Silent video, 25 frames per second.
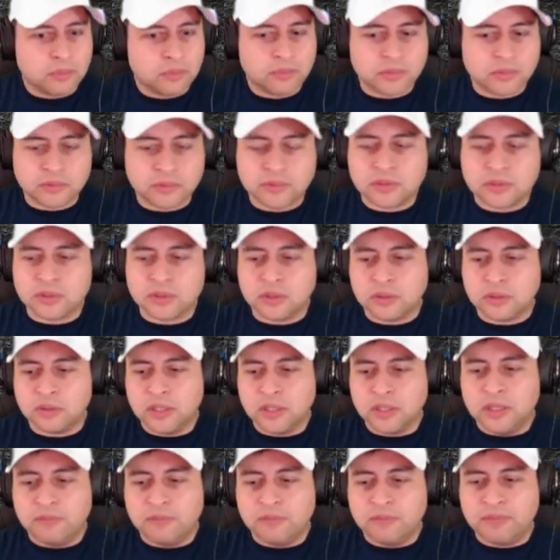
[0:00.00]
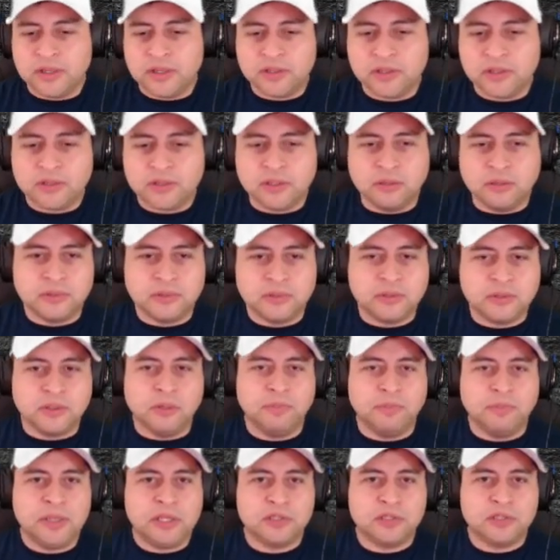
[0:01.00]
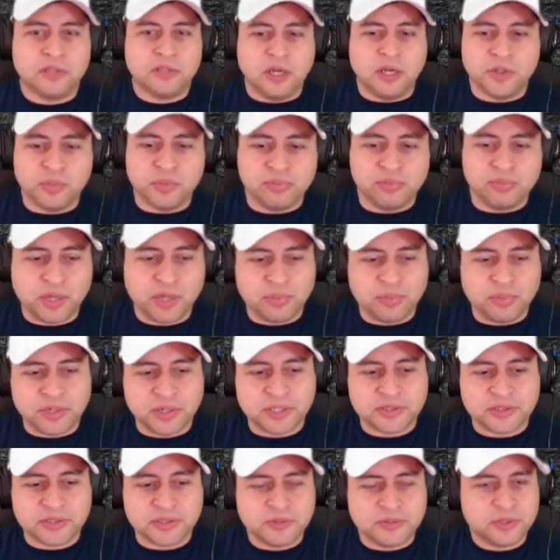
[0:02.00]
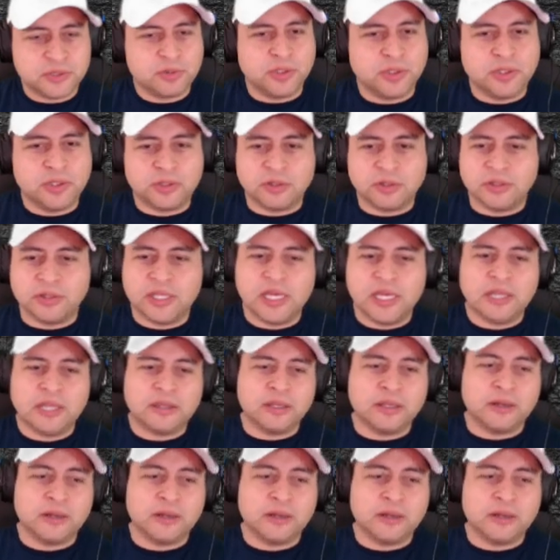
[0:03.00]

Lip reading: So don't paint us all on the broad brush. Just want to throw that out there.